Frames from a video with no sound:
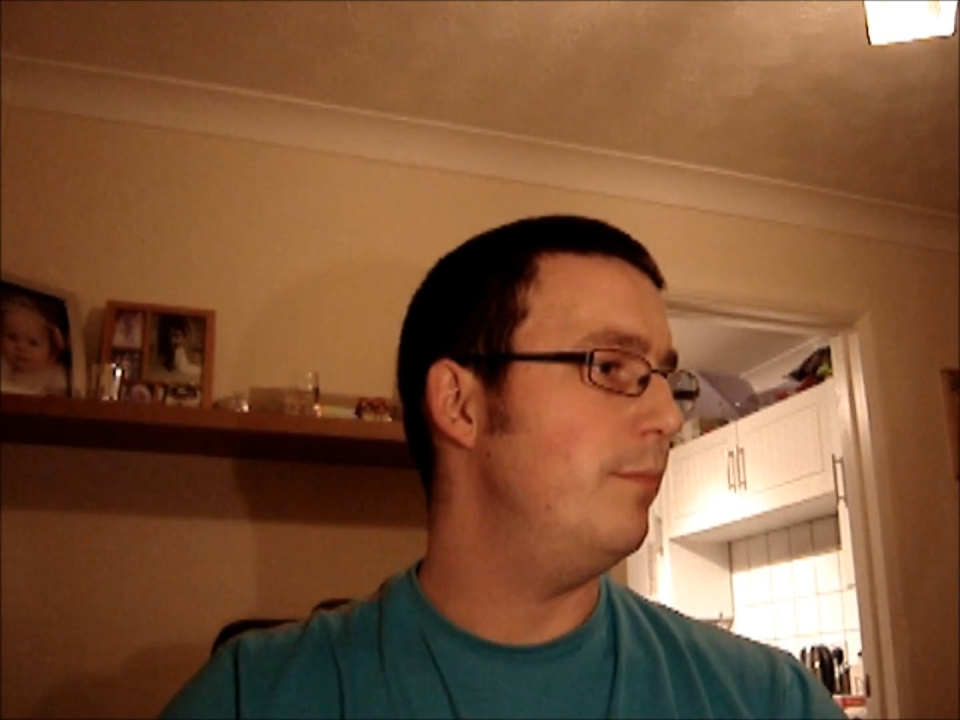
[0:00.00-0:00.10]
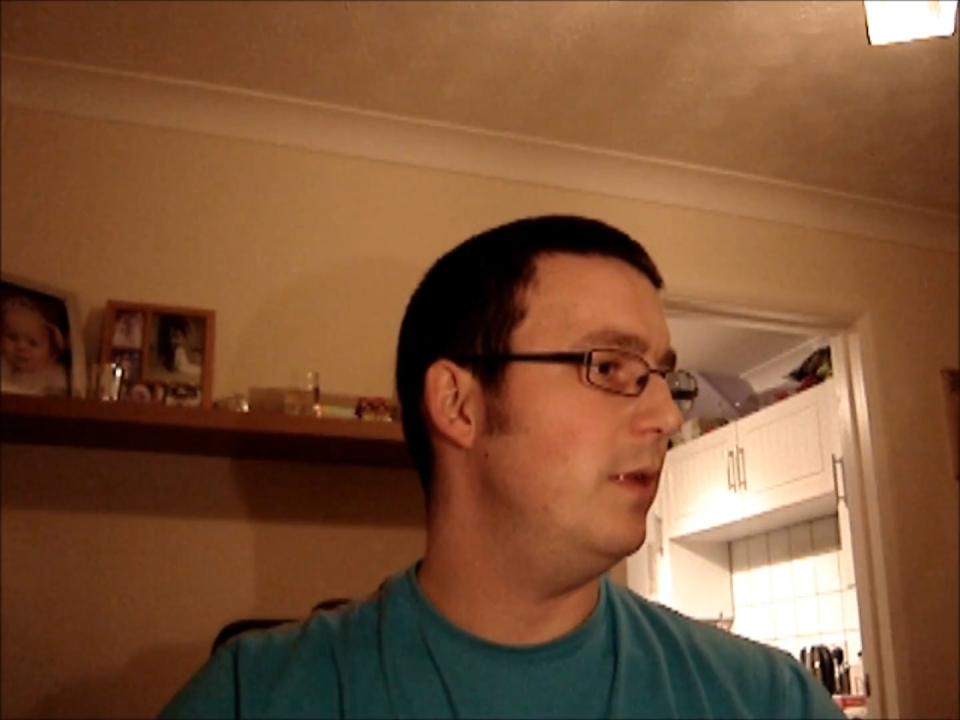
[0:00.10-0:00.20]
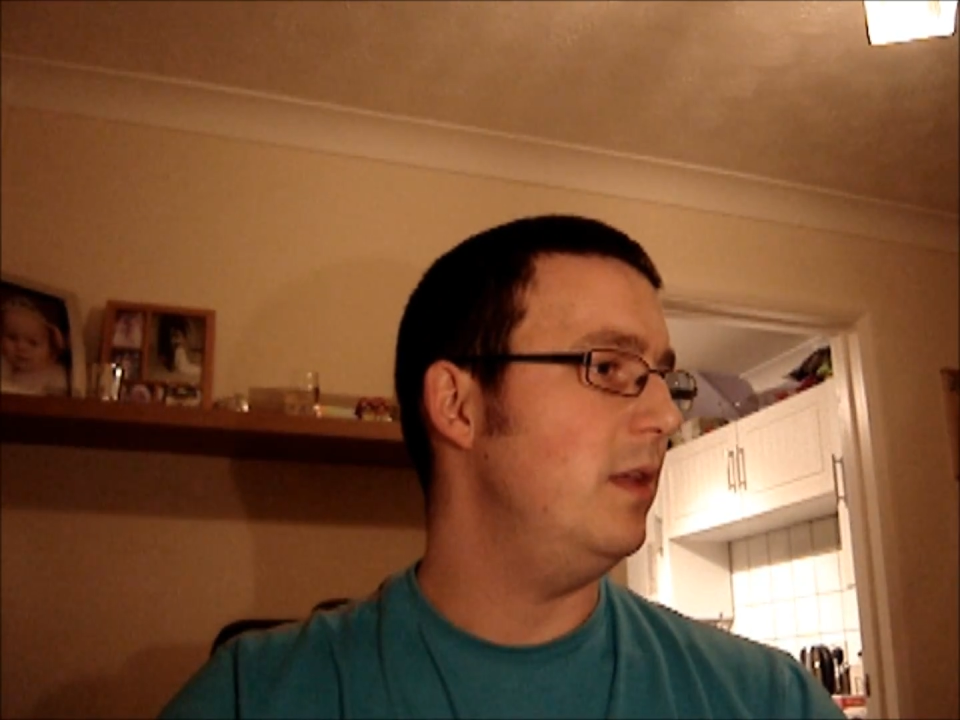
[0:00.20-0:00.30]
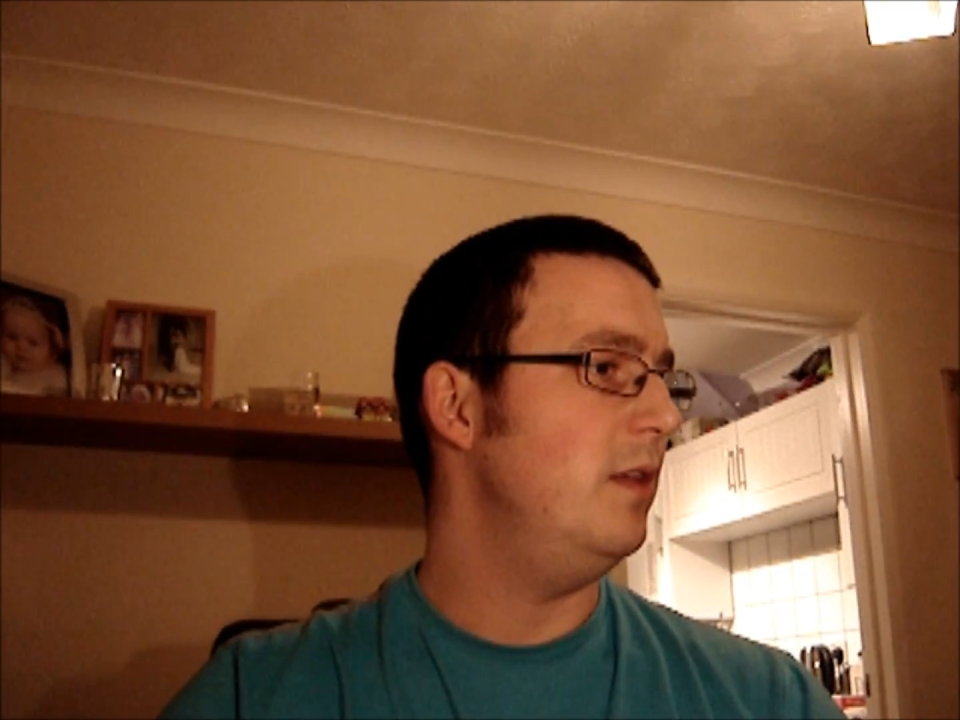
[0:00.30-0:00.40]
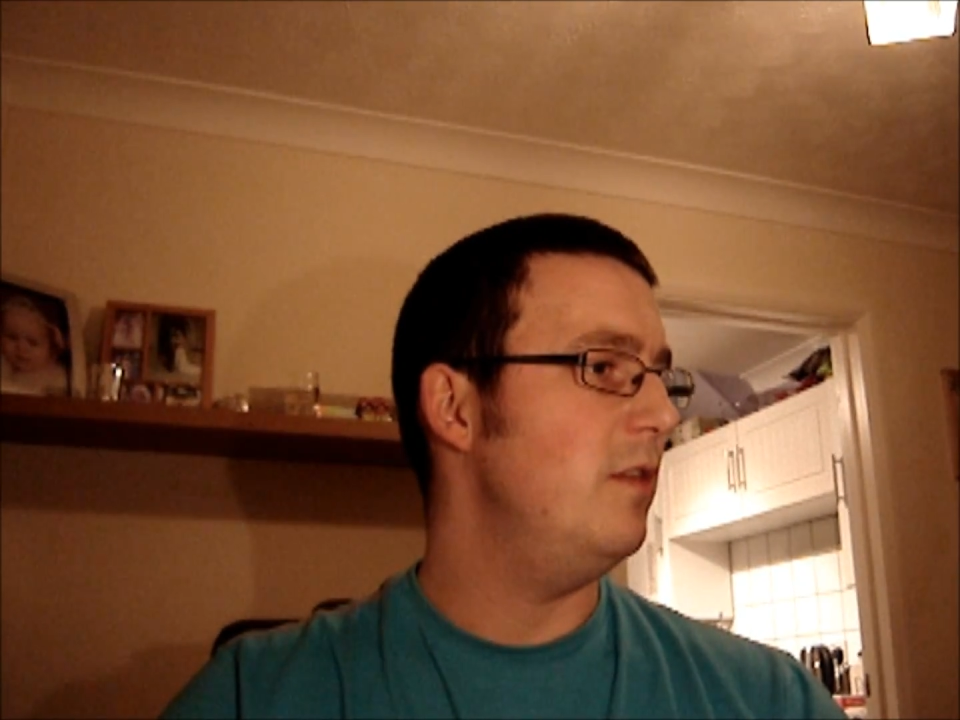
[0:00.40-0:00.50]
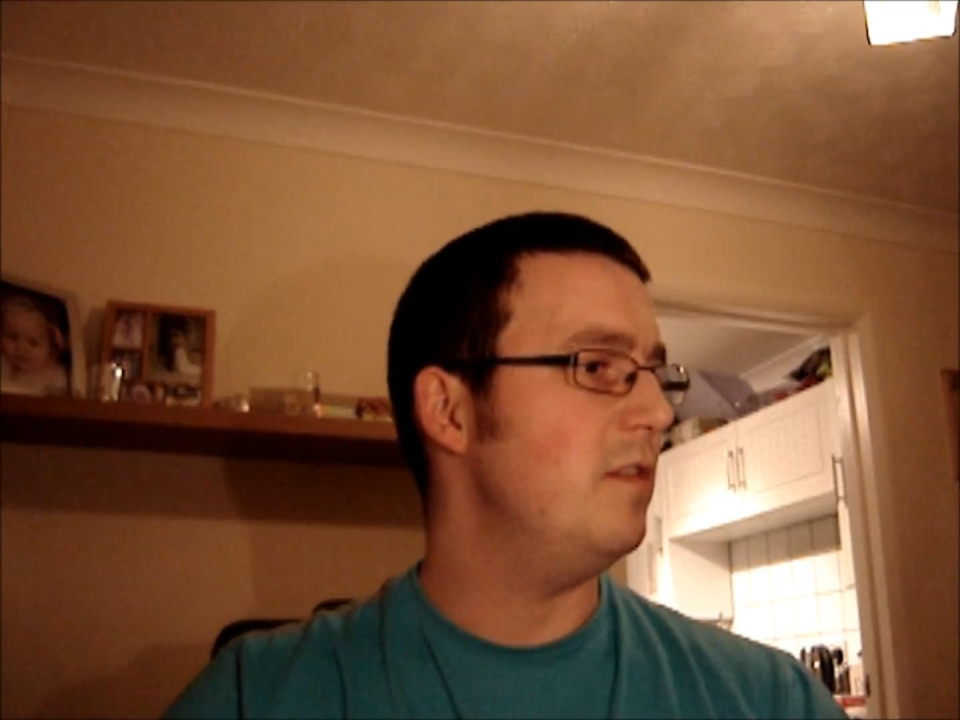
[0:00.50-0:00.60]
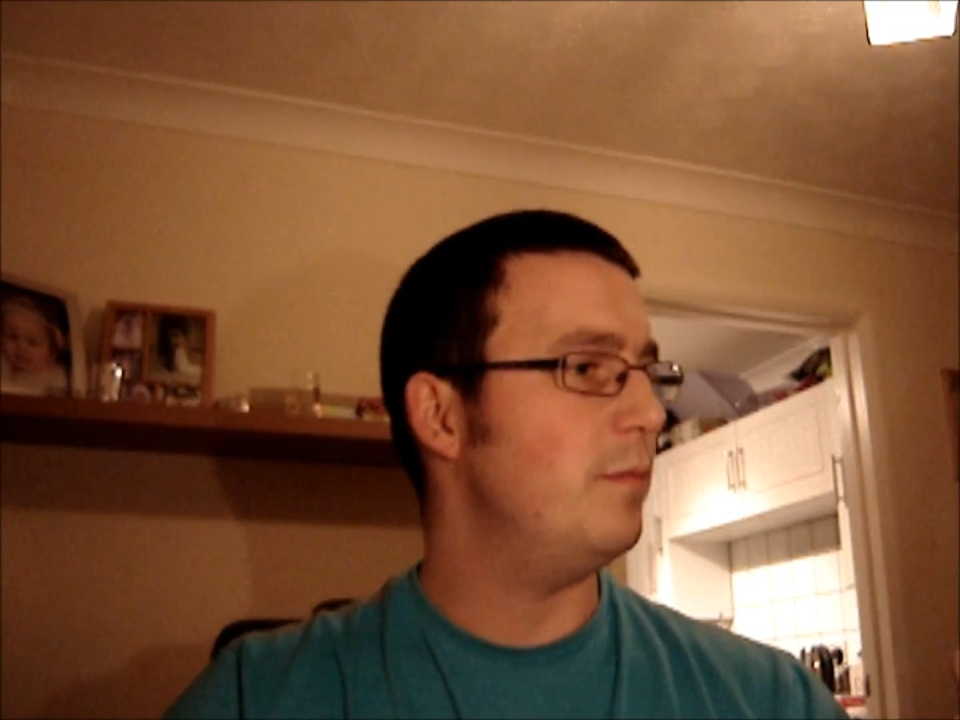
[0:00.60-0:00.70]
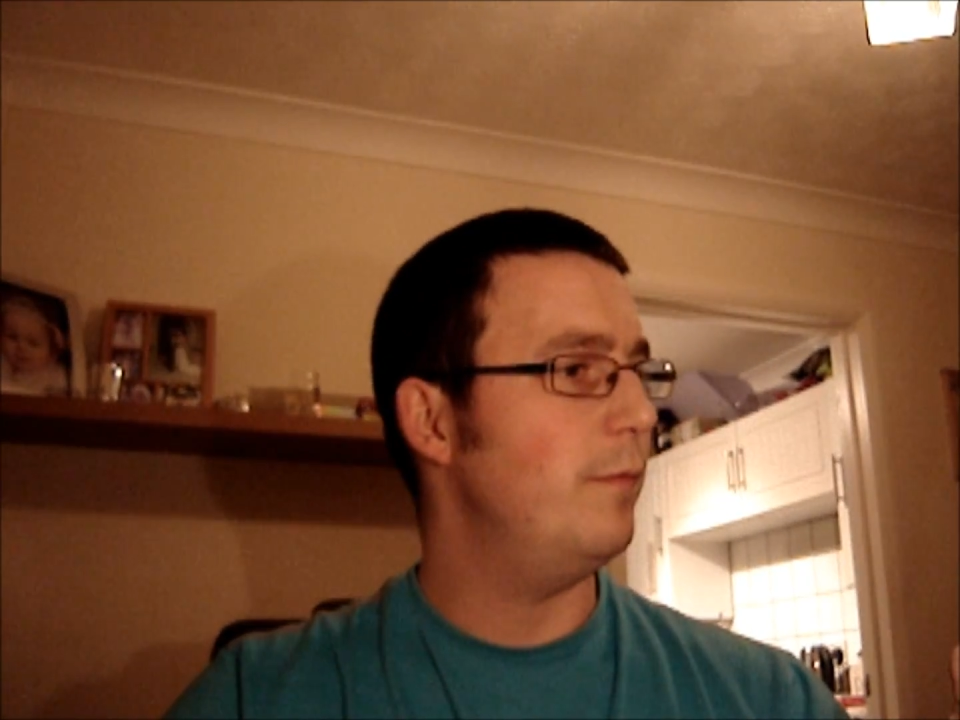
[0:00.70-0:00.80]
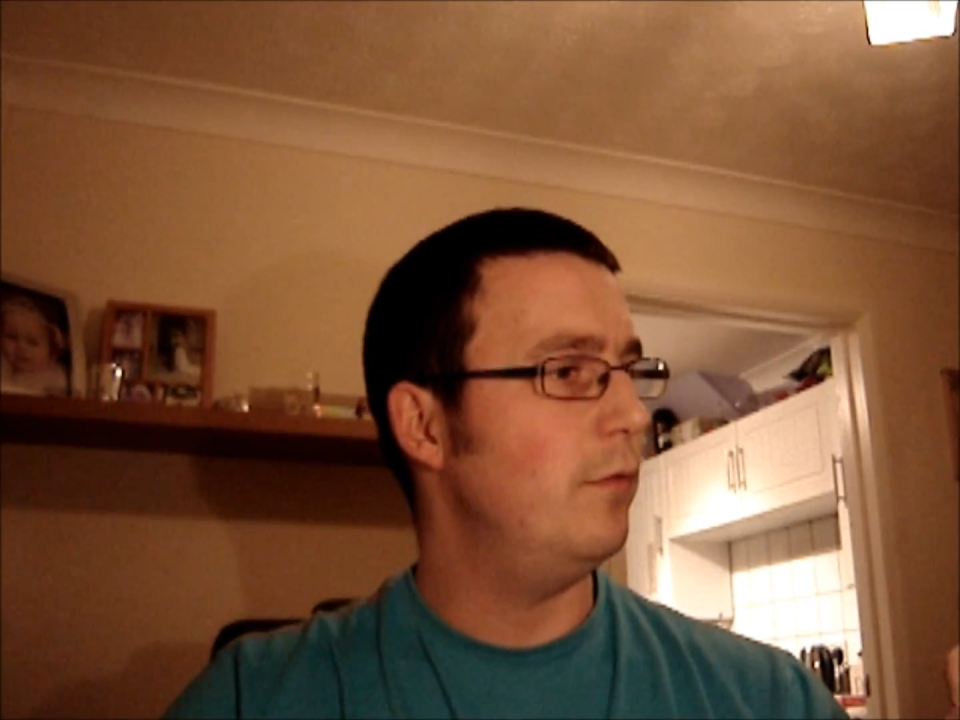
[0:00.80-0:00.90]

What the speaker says: be used